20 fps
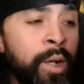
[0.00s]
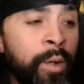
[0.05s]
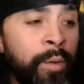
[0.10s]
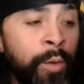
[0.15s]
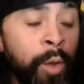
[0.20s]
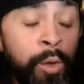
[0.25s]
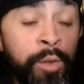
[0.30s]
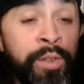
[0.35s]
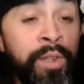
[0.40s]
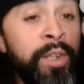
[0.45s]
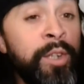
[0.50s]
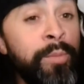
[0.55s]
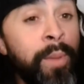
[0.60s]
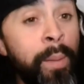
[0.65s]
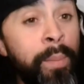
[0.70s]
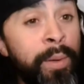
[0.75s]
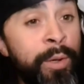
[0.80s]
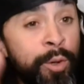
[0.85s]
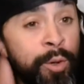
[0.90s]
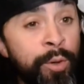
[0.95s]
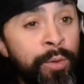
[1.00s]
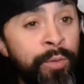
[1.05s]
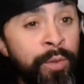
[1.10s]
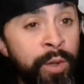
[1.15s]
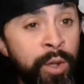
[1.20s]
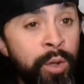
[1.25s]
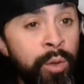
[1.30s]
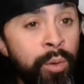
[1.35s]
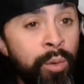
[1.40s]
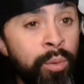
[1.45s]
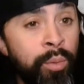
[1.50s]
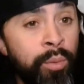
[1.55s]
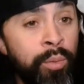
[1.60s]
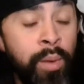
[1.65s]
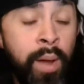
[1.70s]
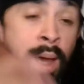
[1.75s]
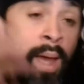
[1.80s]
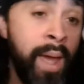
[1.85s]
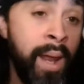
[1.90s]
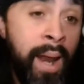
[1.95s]
Those things might be true for you
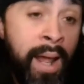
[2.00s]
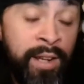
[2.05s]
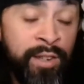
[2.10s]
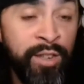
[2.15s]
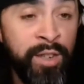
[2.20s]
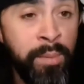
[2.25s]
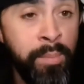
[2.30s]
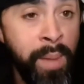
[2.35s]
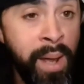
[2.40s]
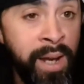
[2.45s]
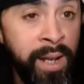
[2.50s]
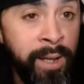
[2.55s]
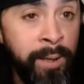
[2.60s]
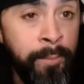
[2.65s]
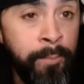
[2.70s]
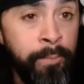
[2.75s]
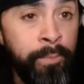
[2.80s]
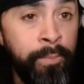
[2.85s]
and actually many.